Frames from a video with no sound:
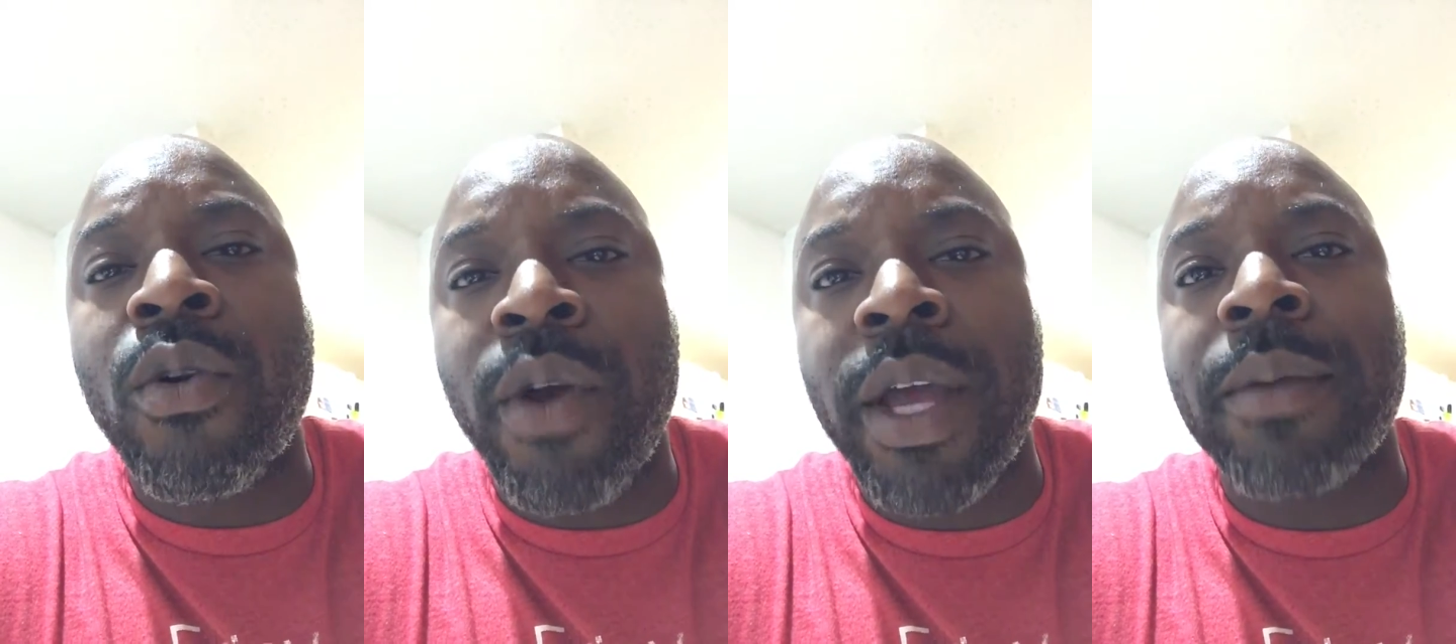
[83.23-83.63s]

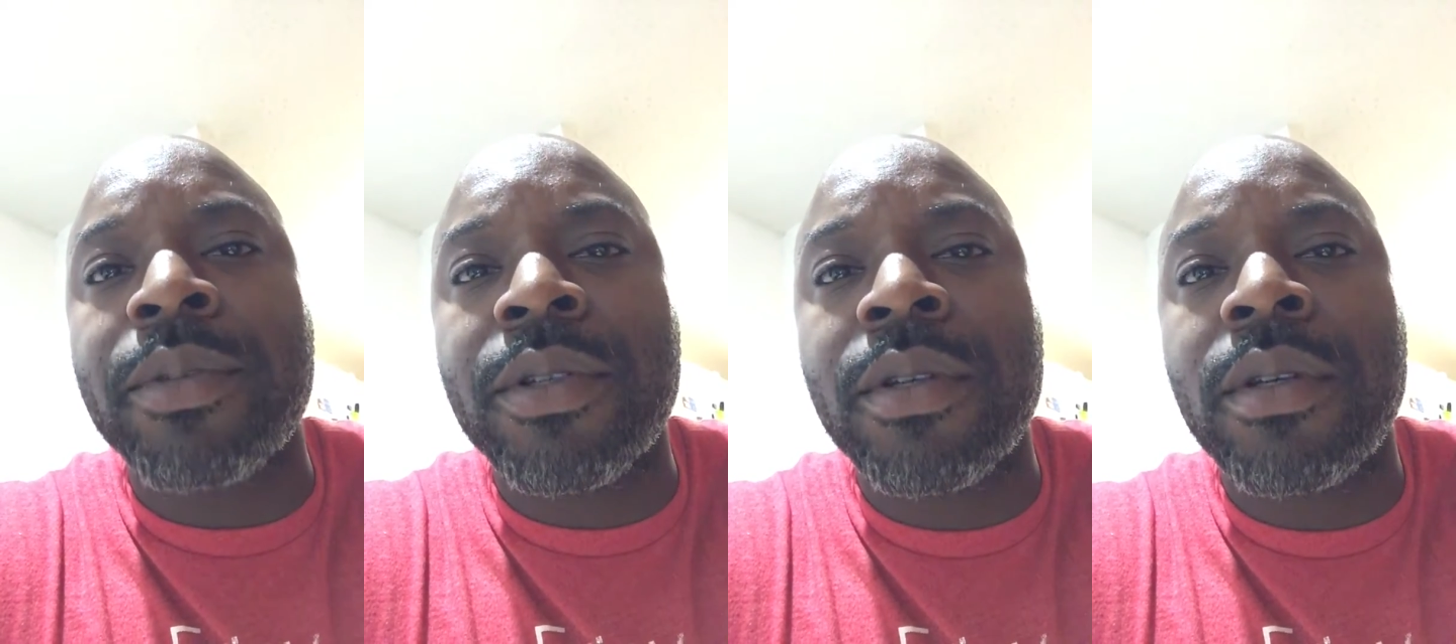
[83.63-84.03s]

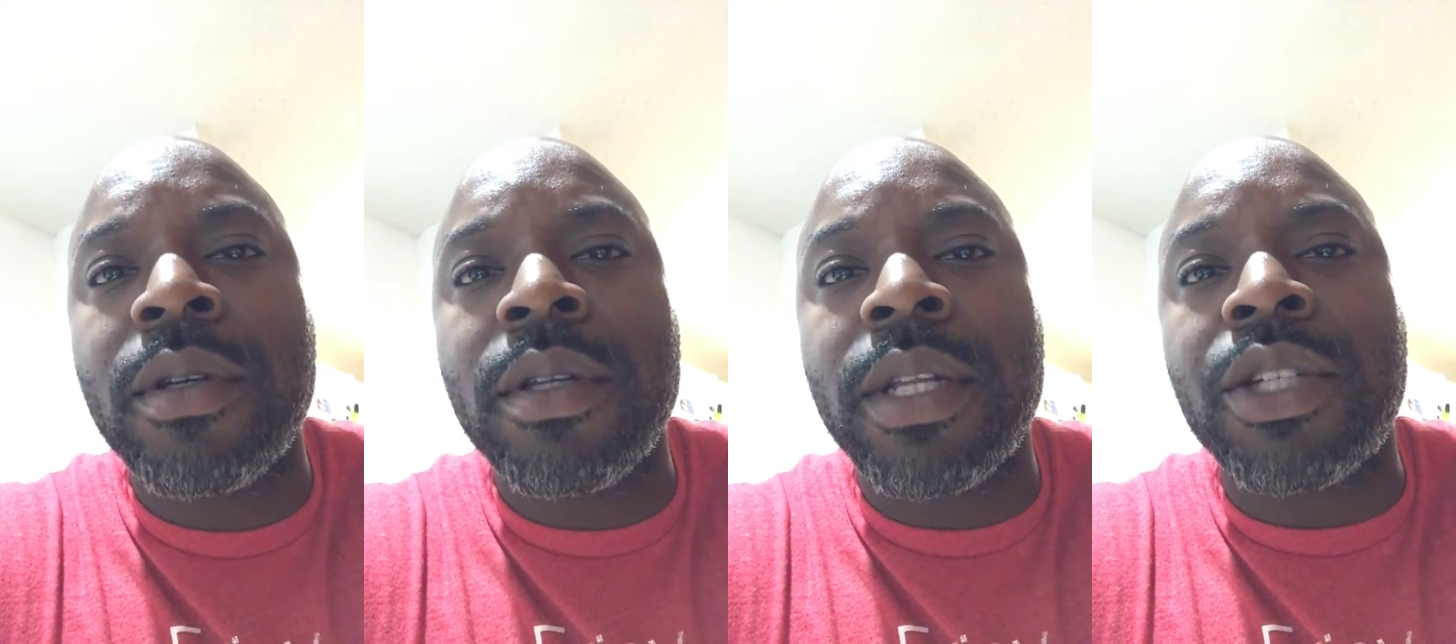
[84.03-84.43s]
grams
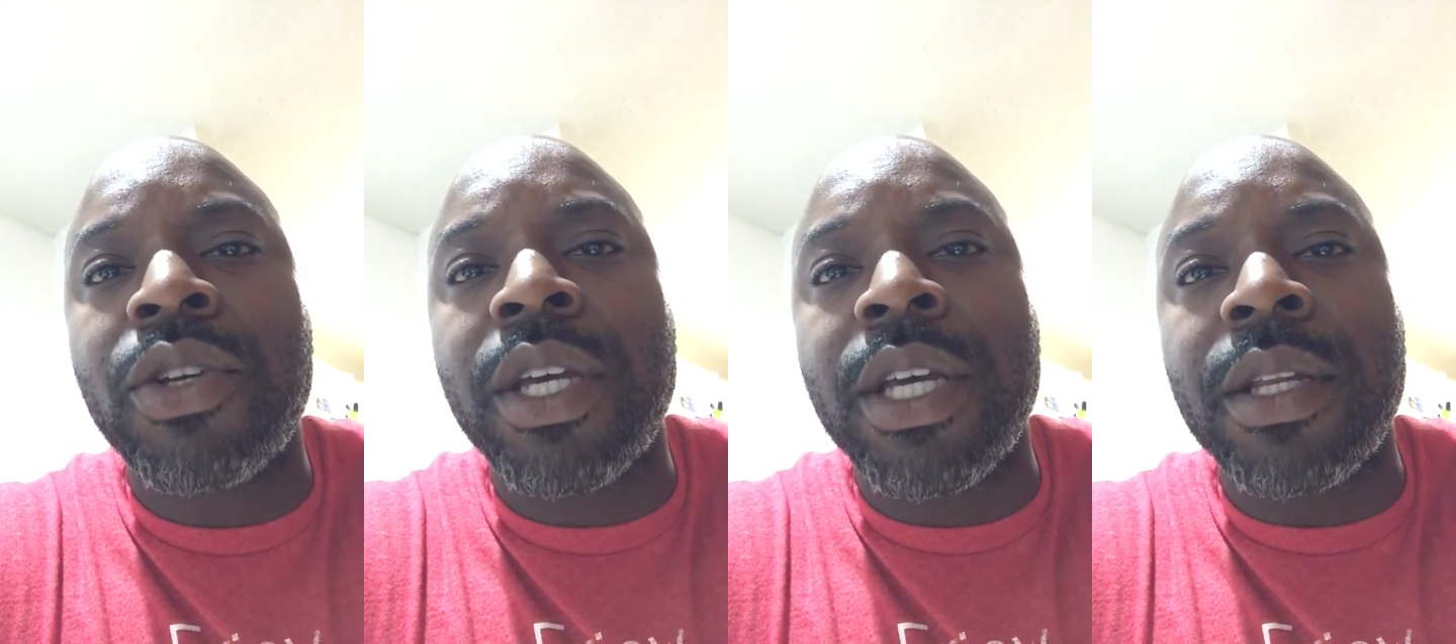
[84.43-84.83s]
that
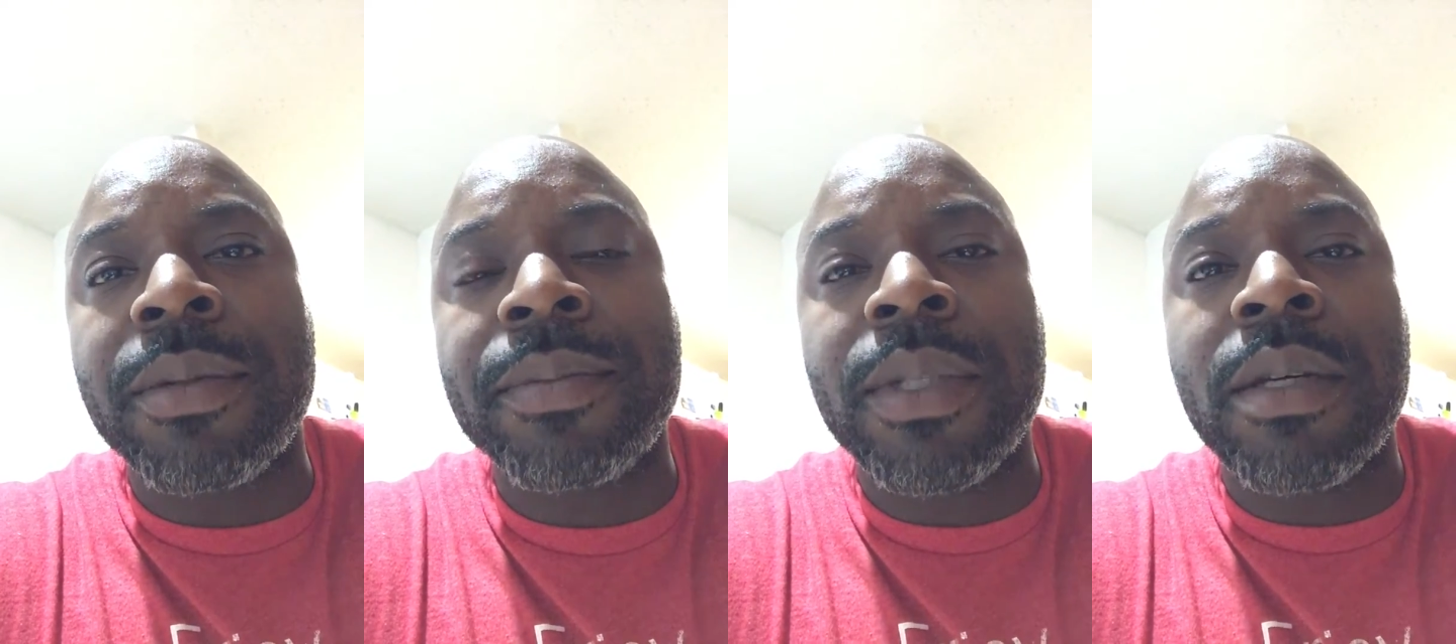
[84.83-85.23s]
you're getting.